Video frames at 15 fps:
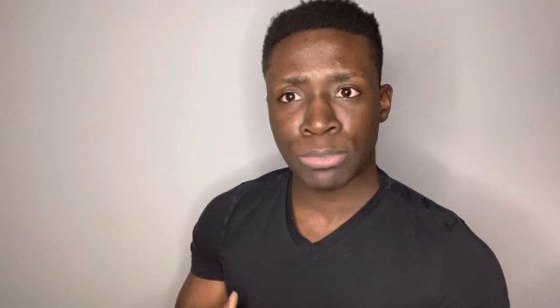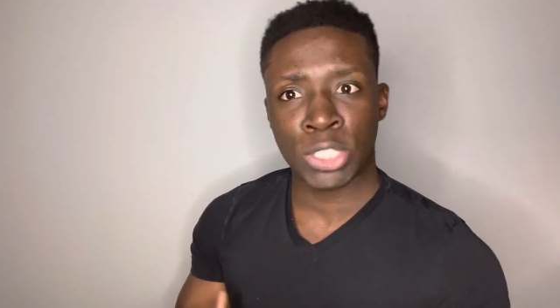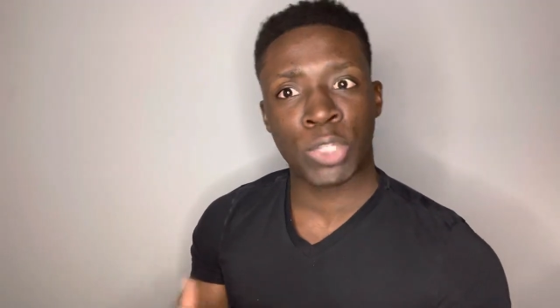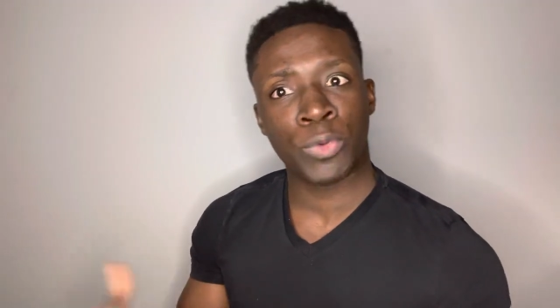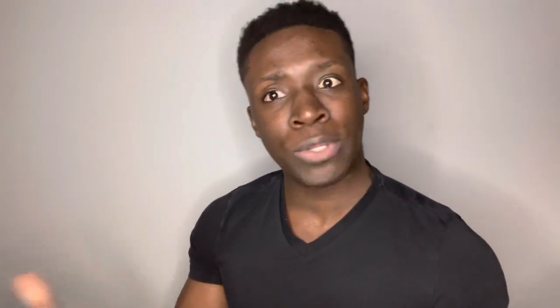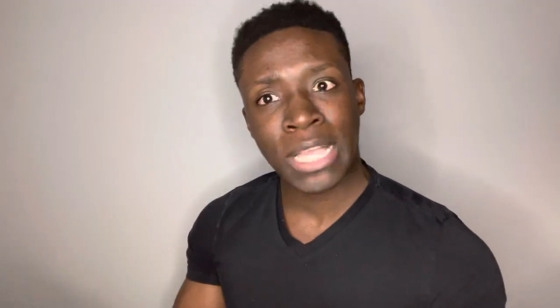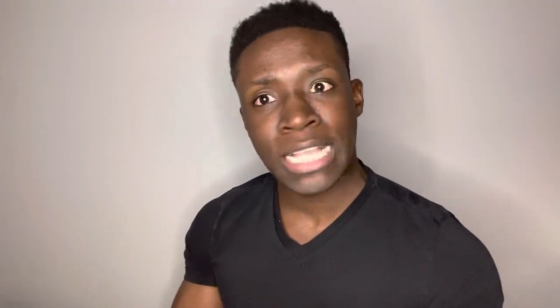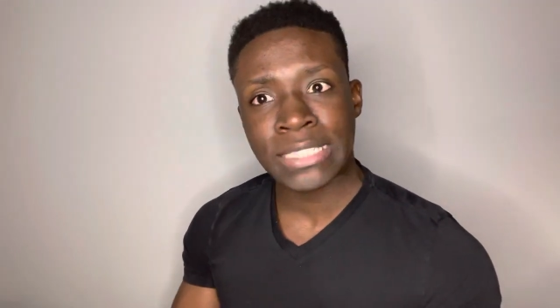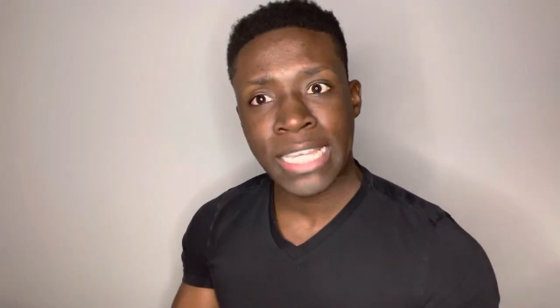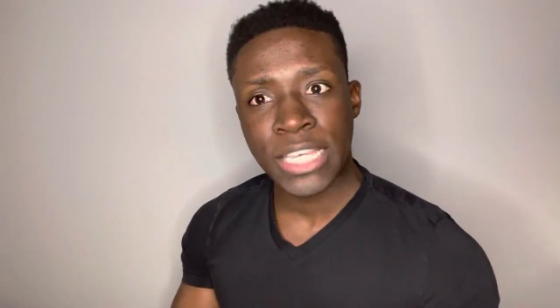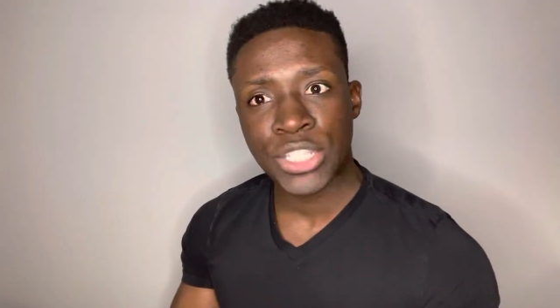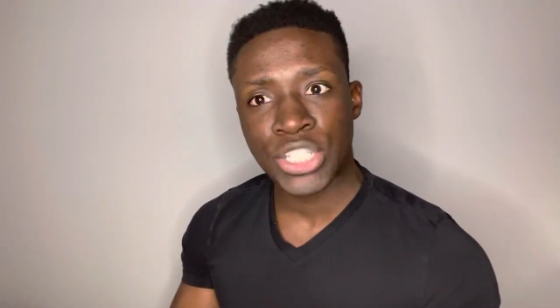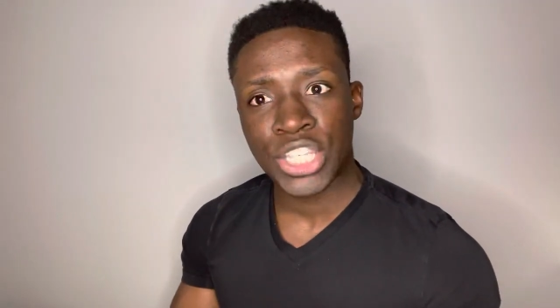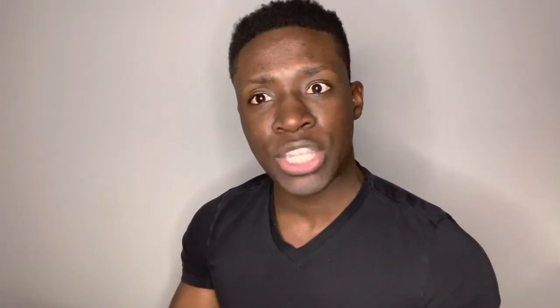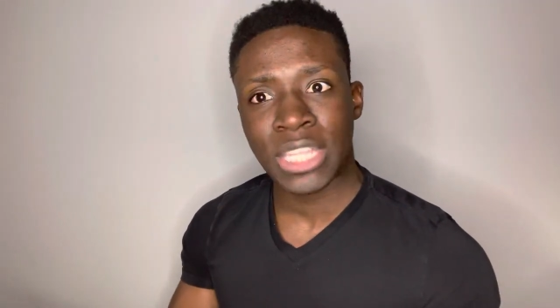to the
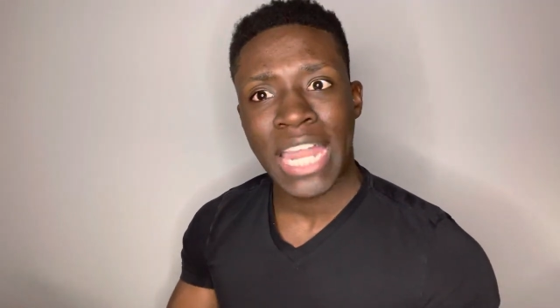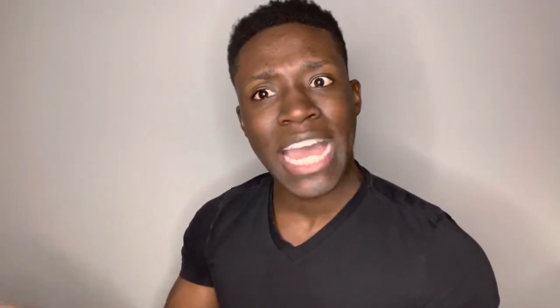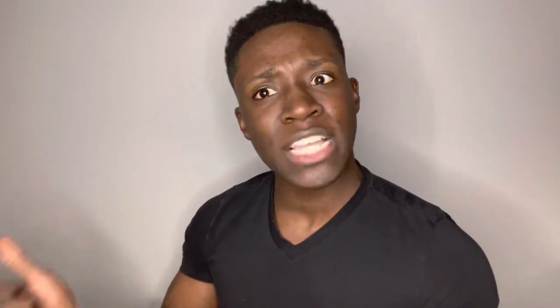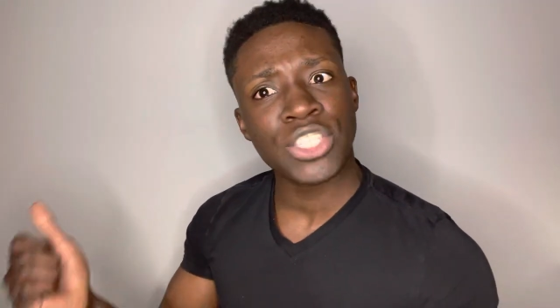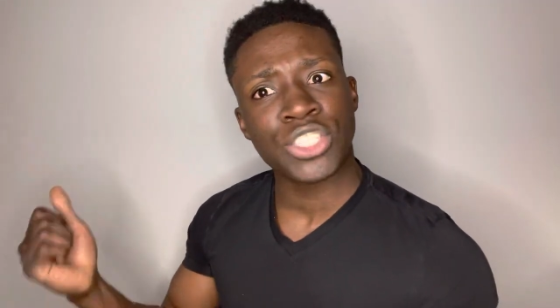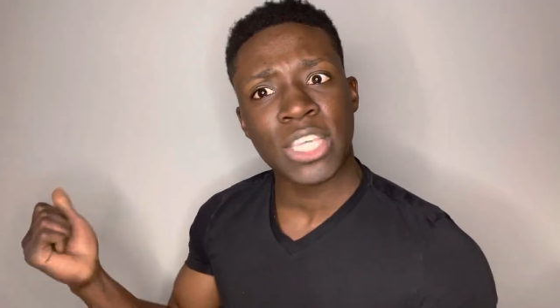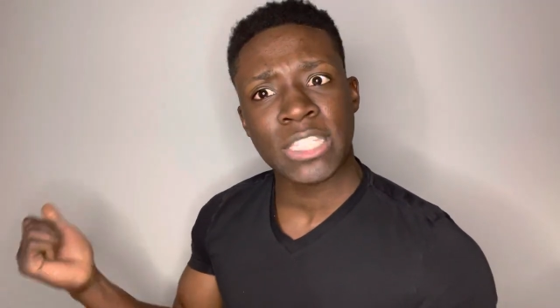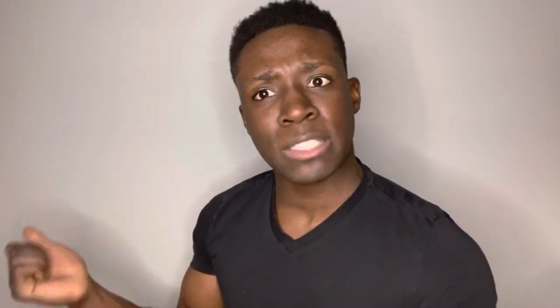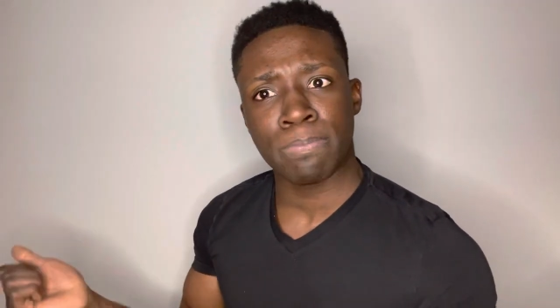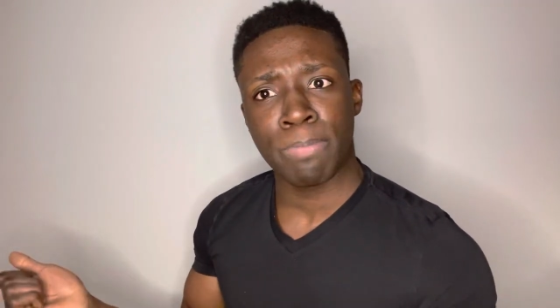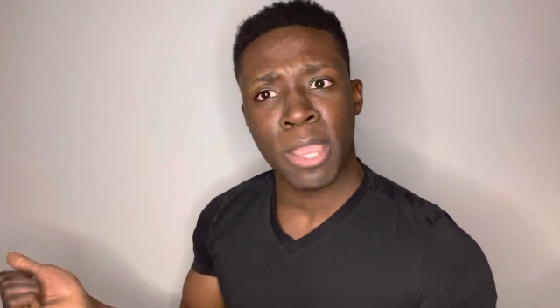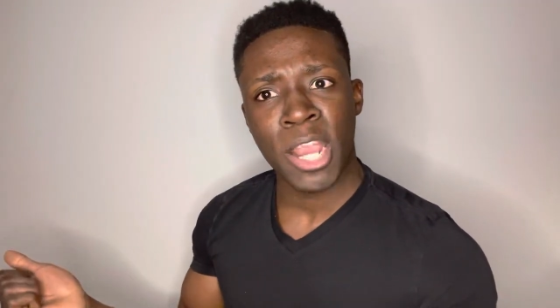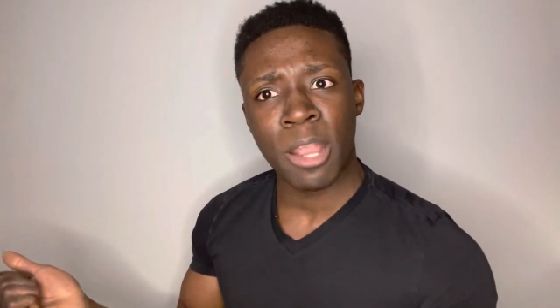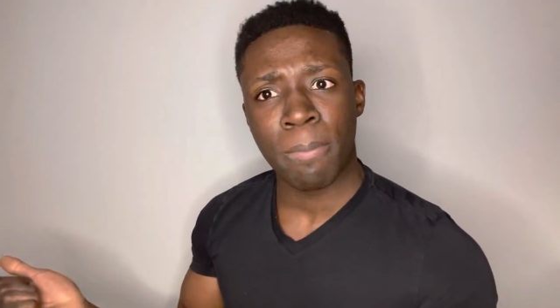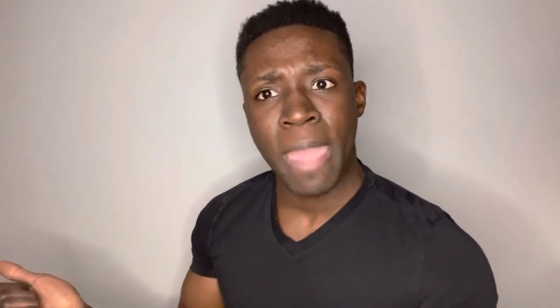realization that I just
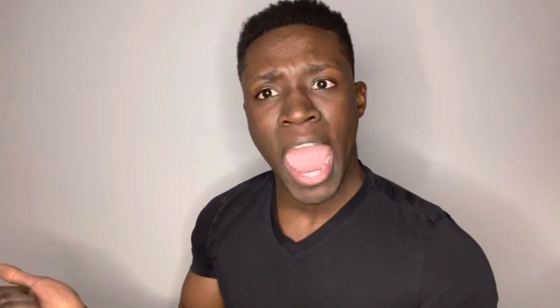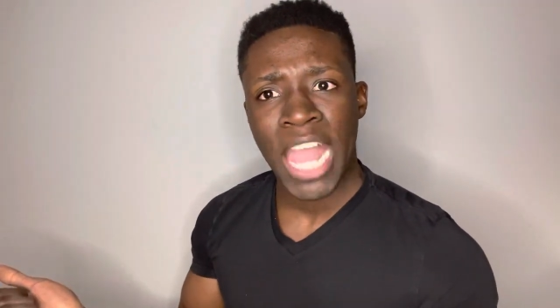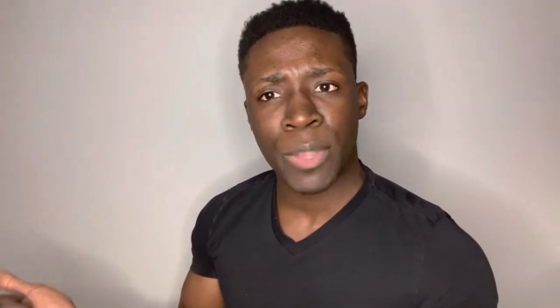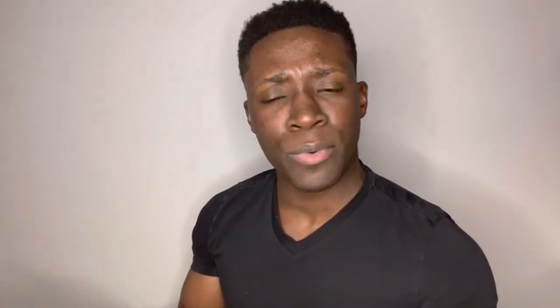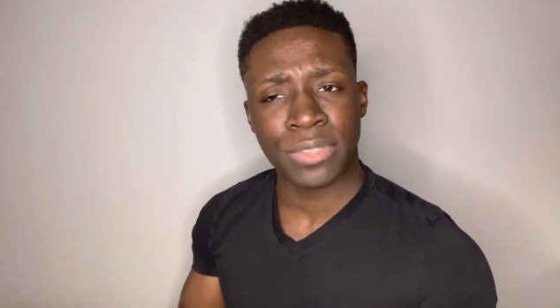barebacked